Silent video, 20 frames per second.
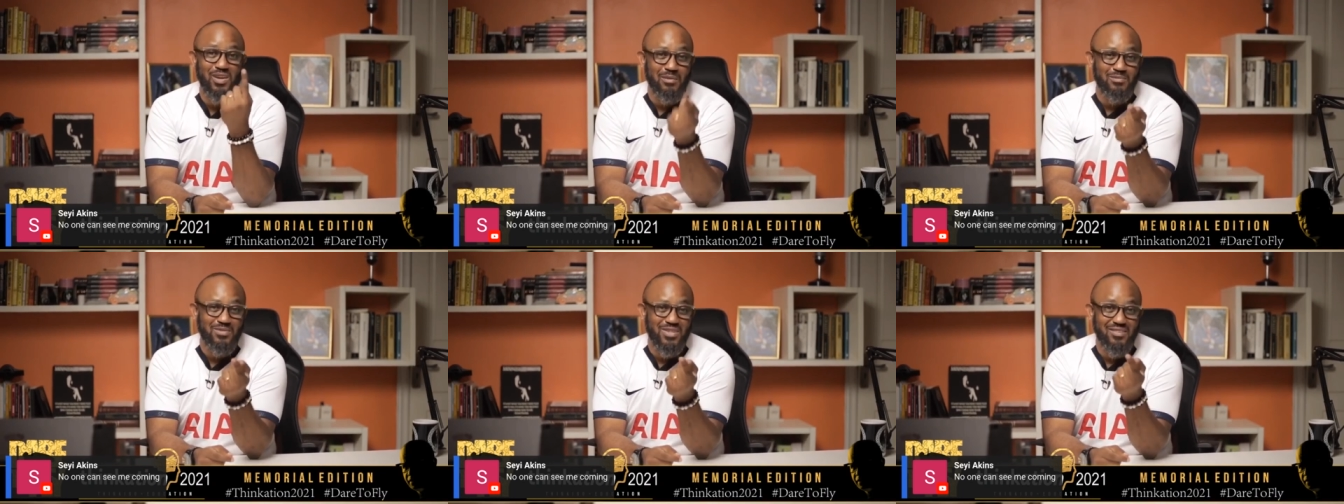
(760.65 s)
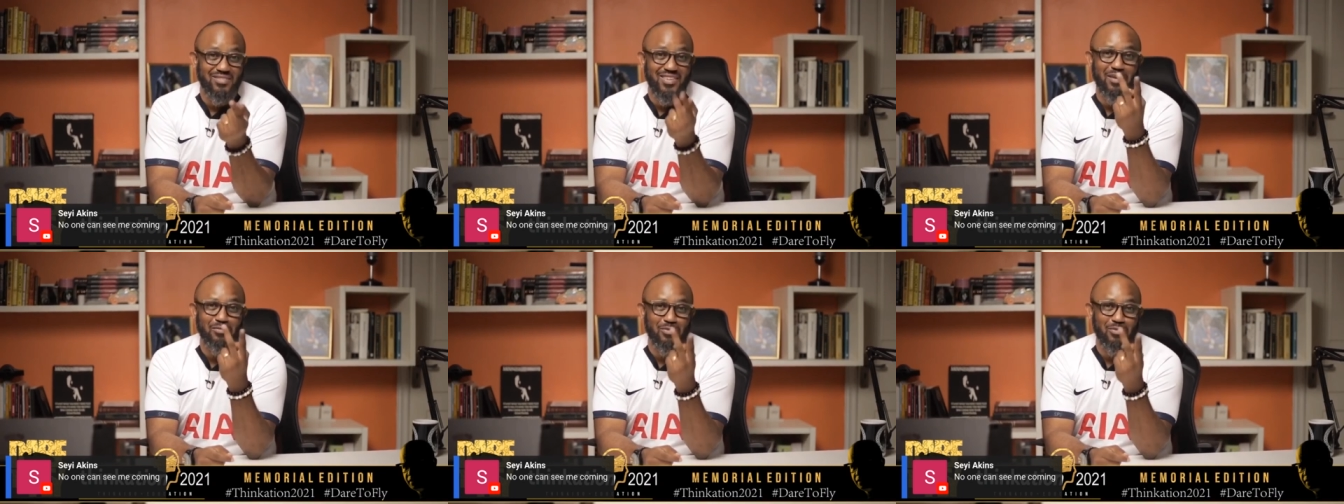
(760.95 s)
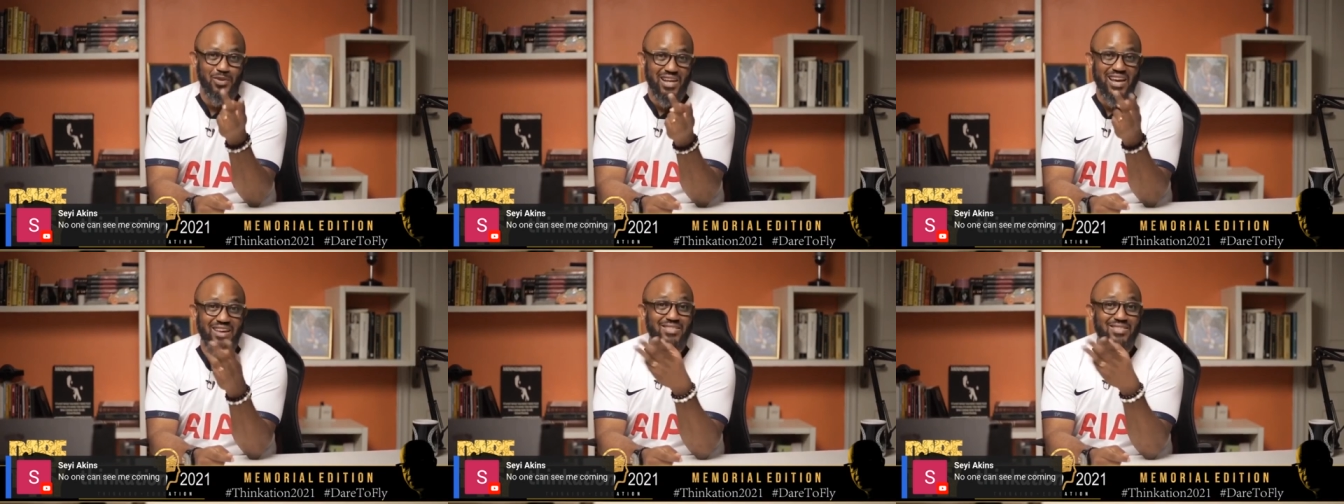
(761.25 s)
I'm David, I'm
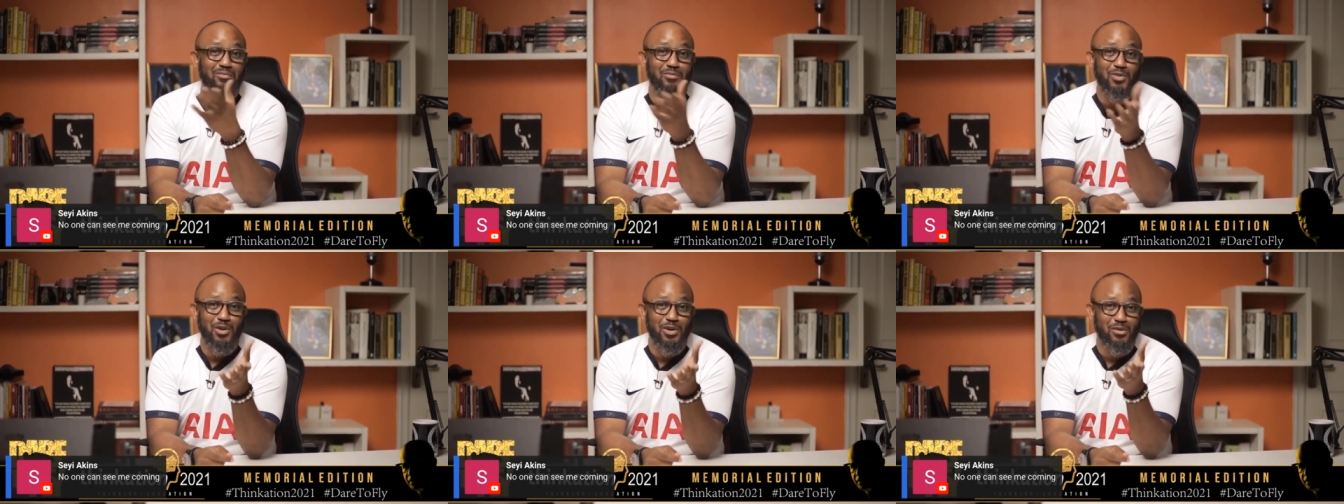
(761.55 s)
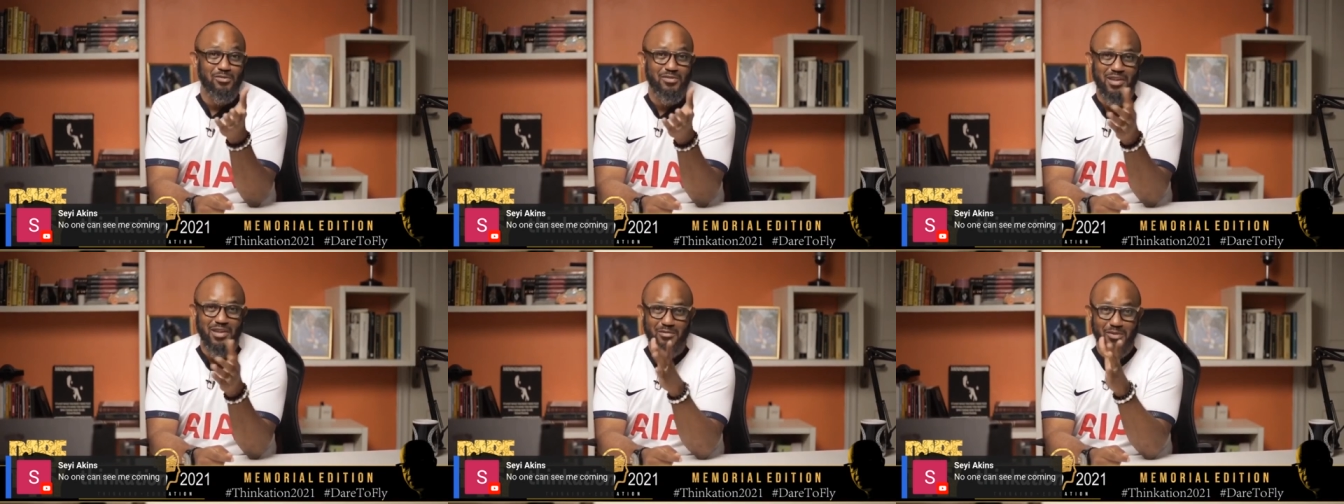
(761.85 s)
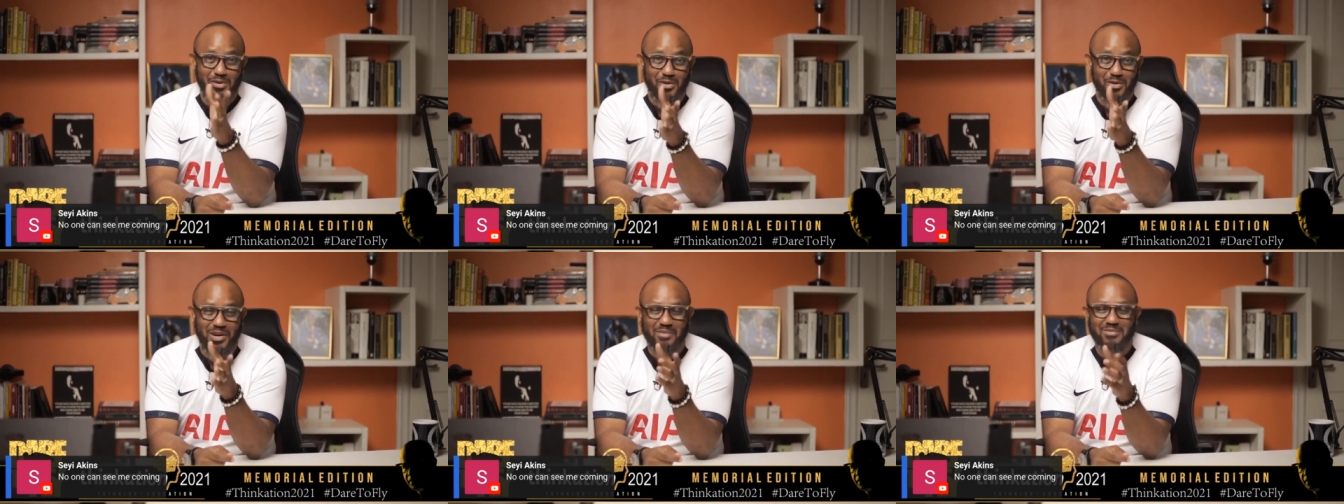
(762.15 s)
Goliath, I'm all of them.
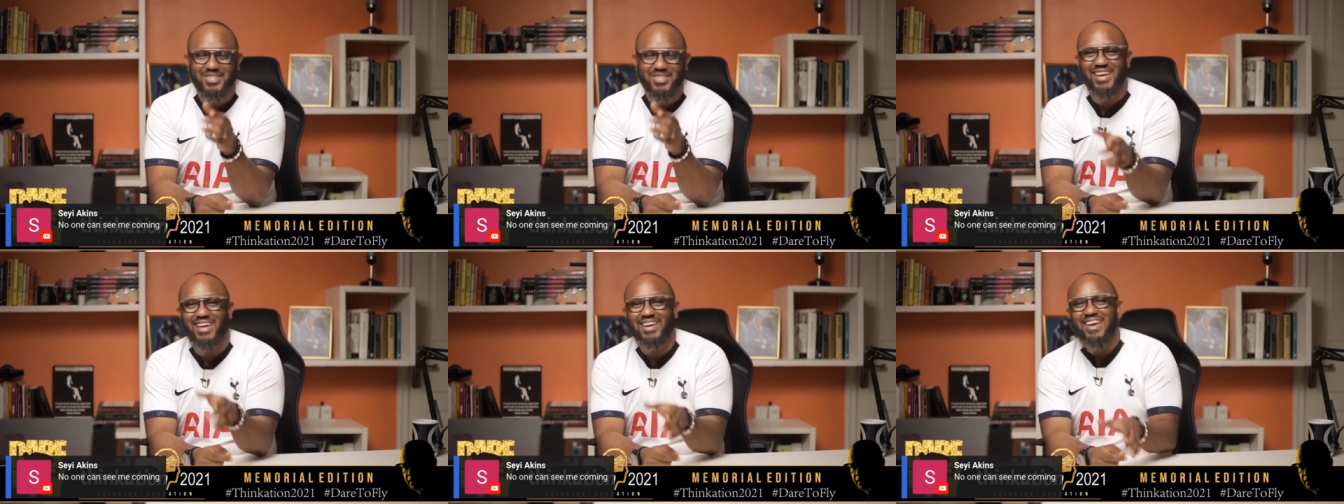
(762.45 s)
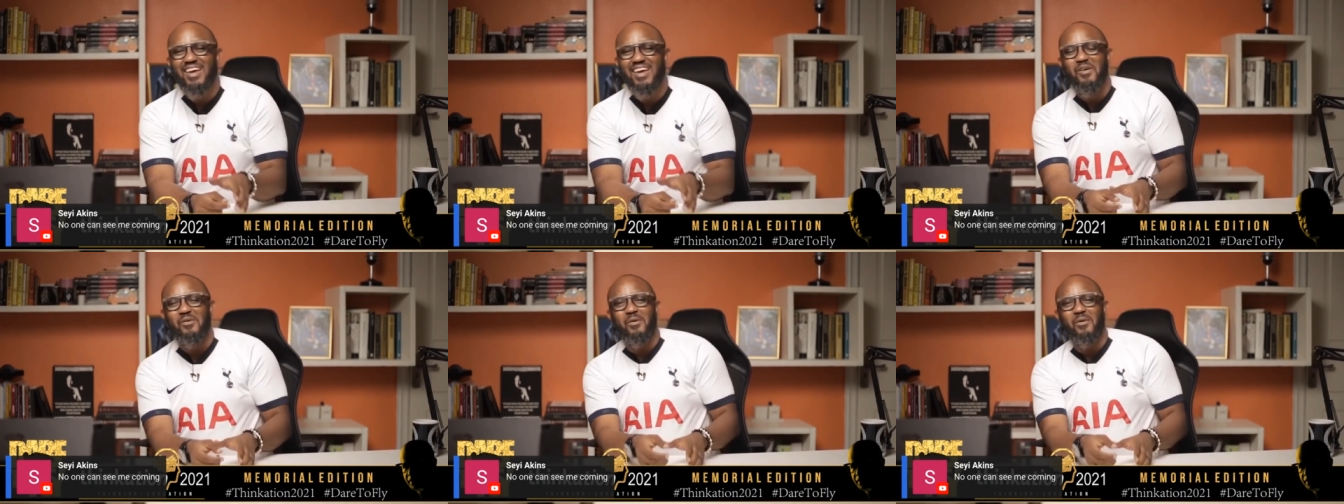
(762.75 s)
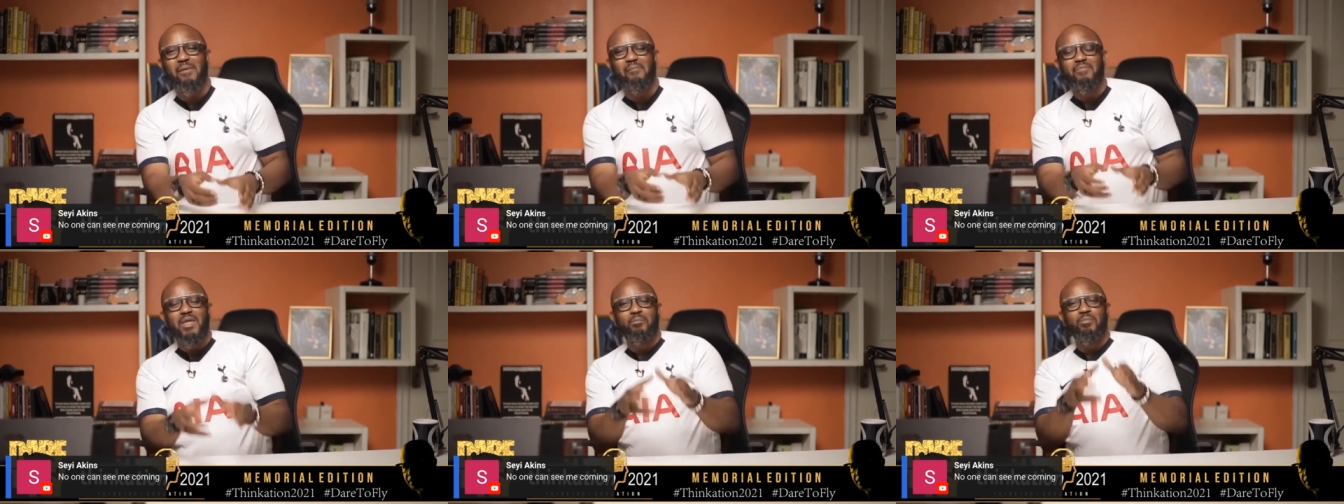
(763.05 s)
You know what I'm saying,
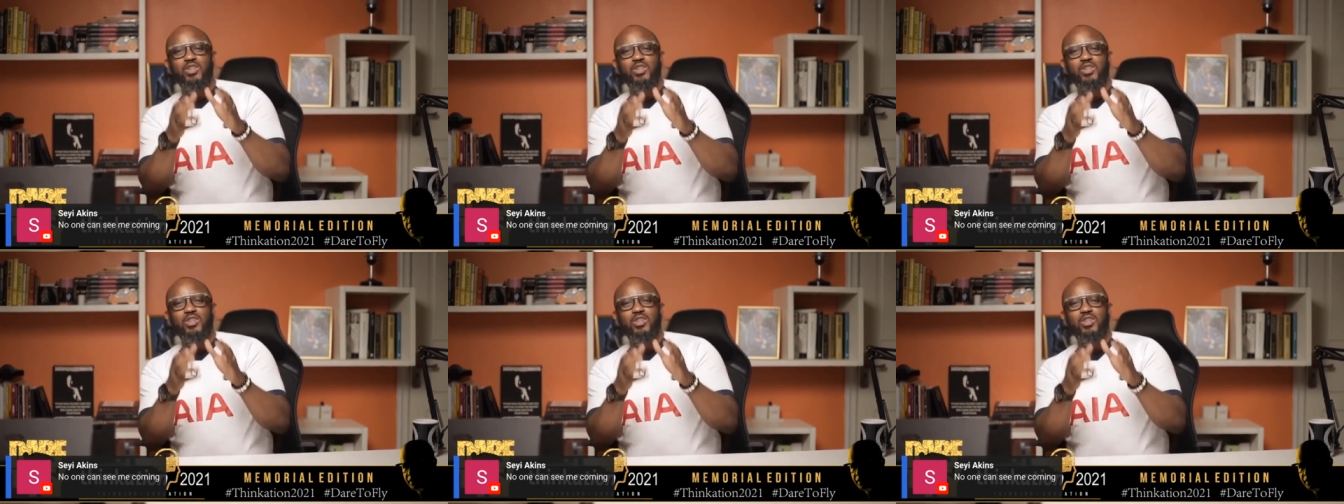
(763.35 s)
right?